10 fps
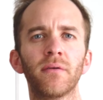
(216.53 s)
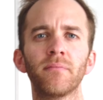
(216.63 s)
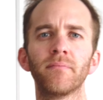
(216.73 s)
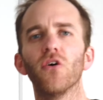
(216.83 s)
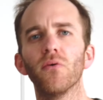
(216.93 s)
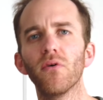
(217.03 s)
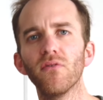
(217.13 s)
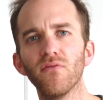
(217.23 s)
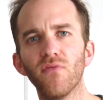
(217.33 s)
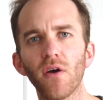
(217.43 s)
So
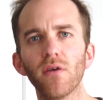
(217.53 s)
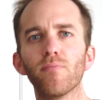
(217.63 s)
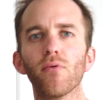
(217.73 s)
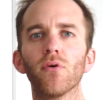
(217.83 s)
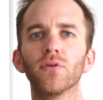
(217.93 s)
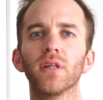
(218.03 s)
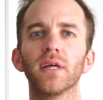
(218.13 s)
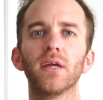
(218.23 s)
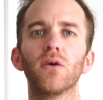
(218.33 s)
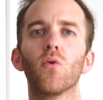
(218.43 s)
very broadly,